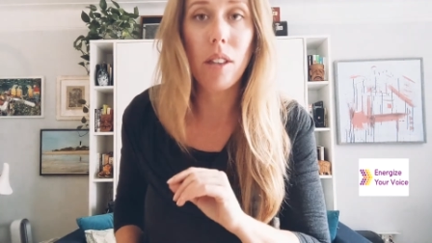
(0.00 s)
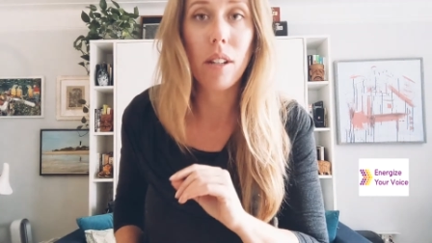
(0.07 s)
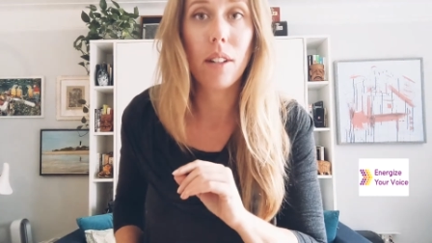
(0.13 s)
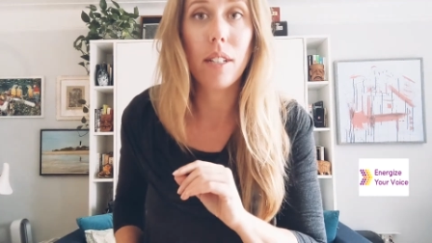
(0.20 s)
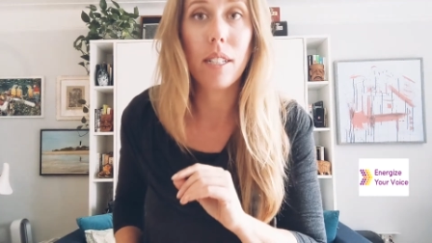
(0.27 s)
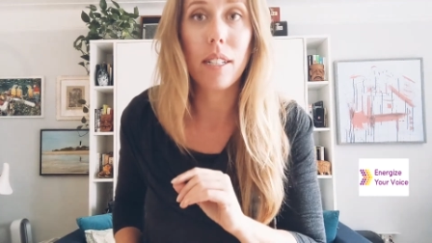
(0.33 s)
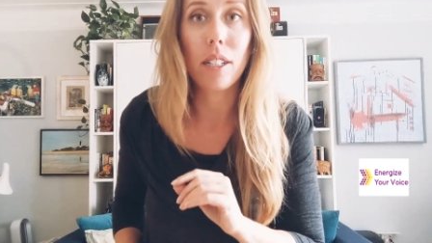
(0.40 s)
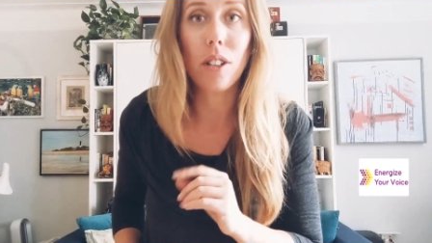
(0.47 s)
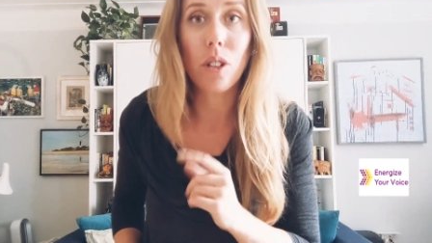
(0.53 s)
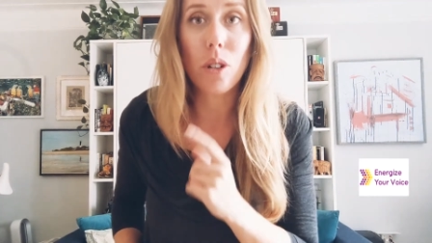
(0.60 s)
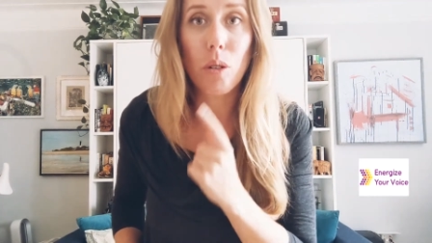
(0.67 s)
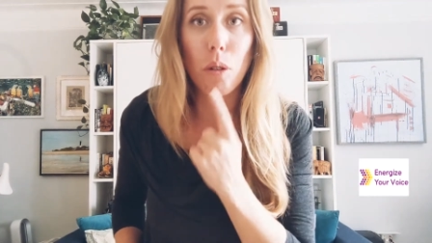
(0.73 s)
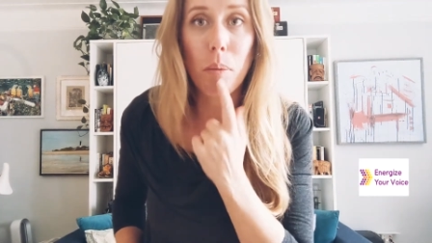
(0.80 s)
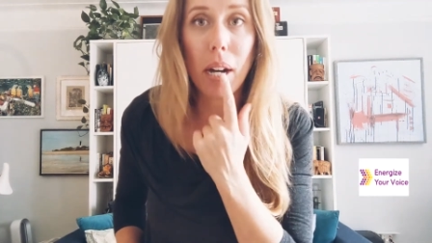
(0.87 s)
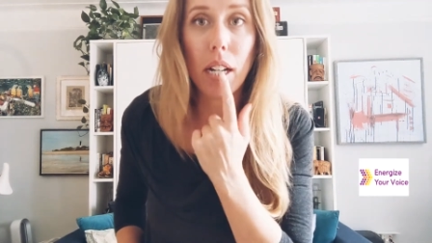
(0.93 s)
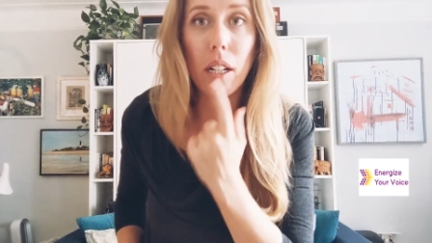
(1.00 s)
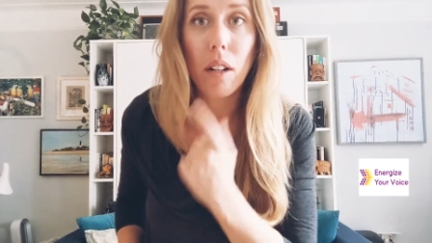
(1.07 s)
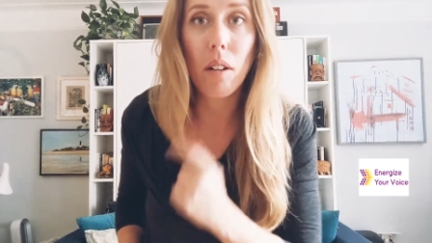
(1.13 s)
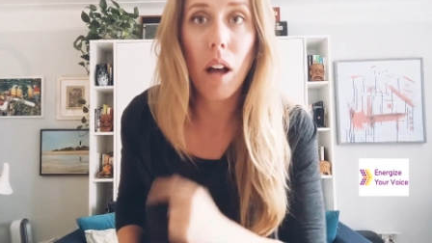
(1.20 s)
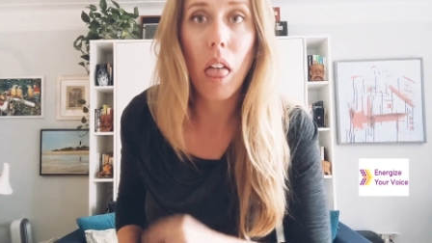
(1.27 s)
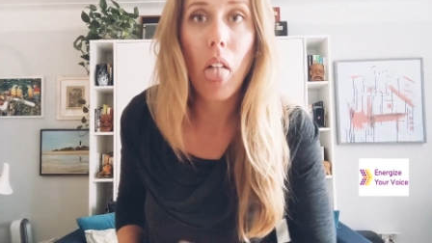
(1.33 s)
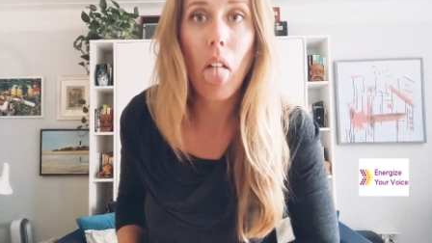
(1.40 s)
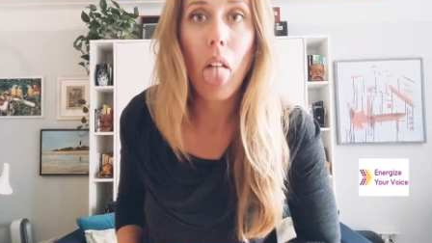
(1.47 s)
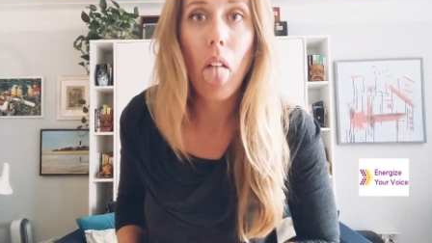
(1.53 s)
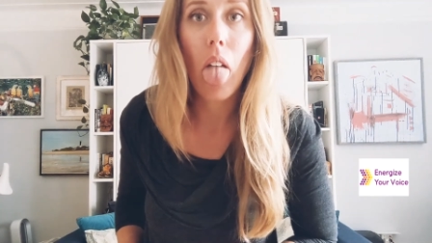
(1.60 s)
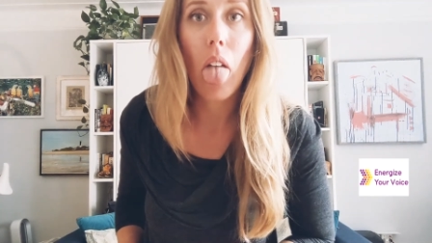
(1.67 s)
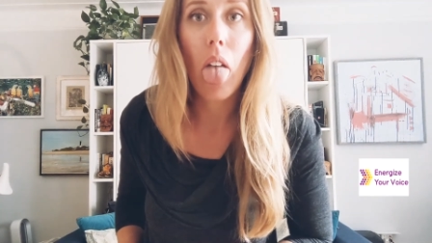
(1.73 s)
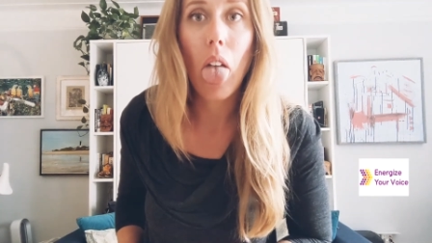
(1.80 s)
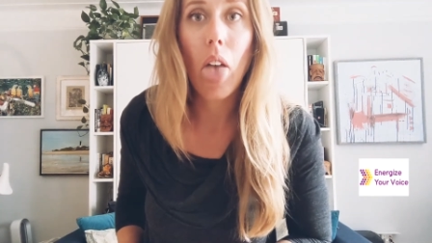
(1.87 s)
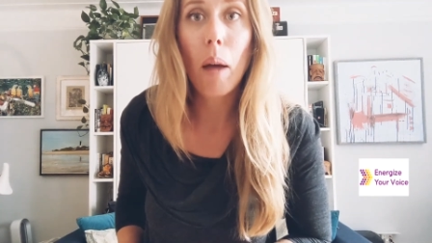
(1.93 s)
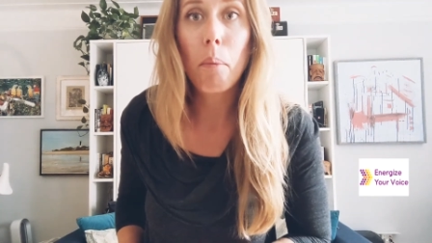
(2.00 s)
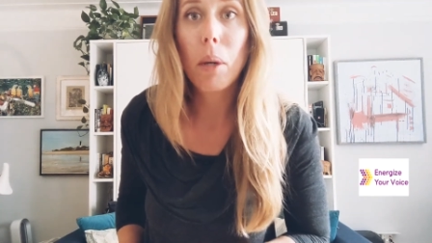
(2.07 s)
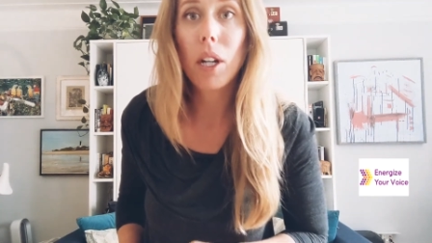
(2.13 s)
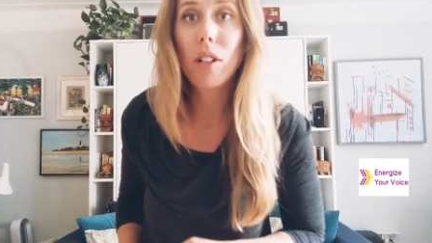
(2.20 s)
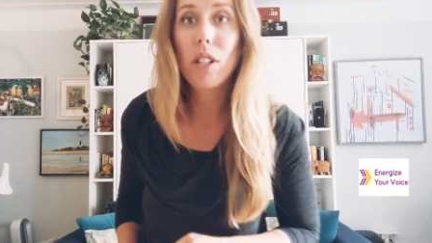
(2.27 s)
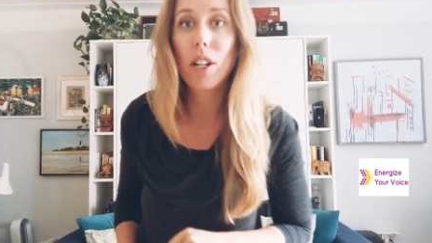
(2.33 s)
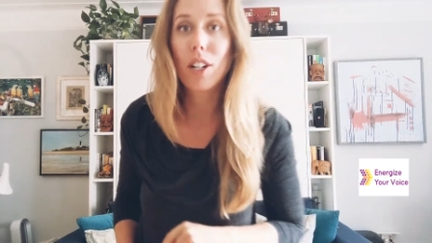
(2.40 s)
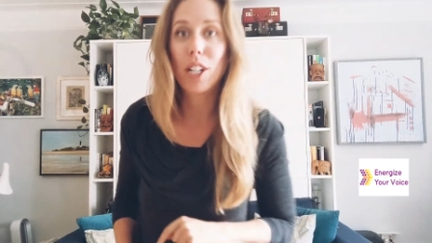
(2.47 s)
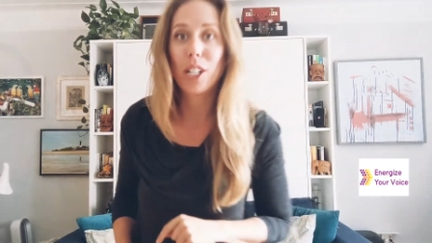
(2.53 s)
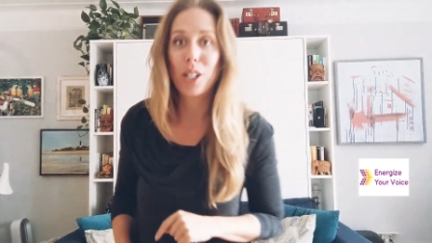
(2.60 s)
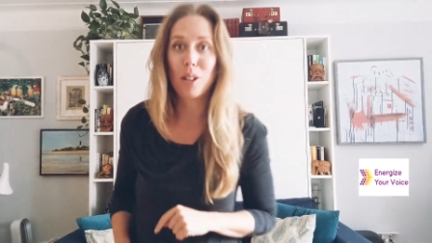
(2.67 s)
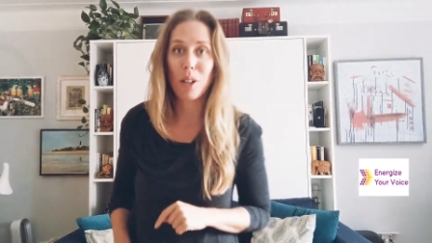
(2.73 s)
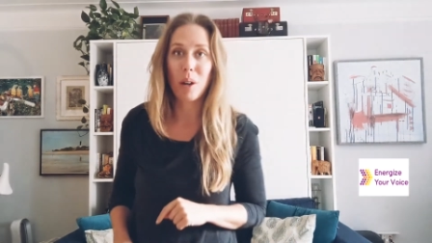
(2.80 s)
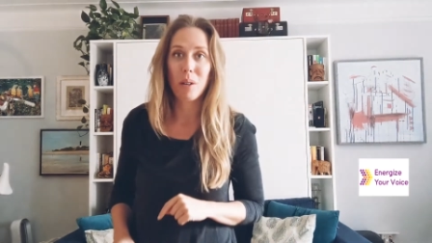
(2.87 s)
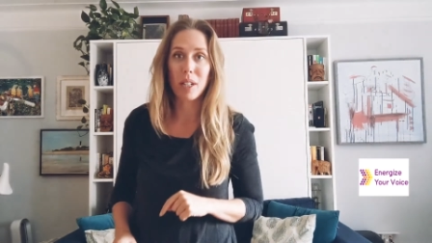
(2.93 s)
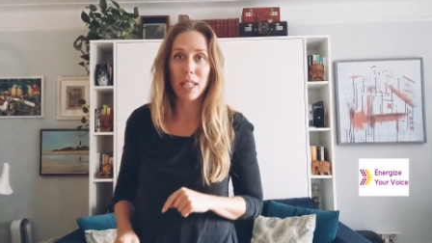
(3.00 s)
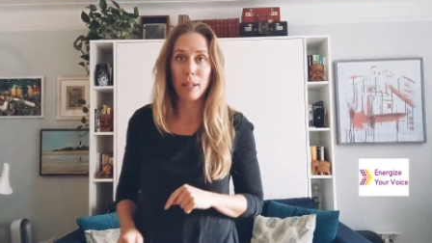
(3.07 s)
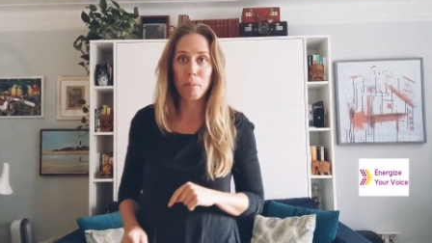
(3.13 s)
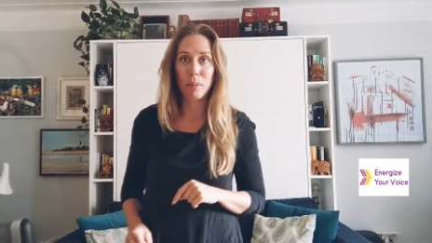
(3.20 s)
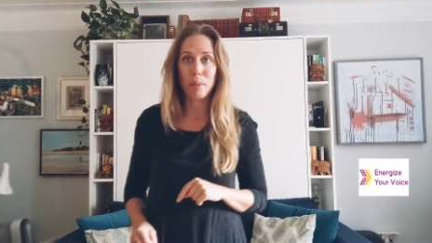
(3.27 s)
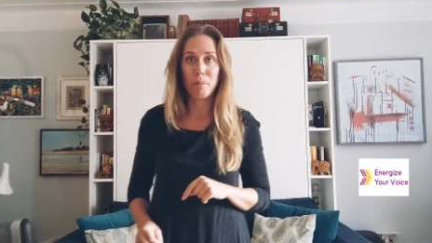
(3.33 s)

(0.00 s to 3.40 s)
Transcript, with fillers: and I'll continue to remind you, put your tongue on your lower lip.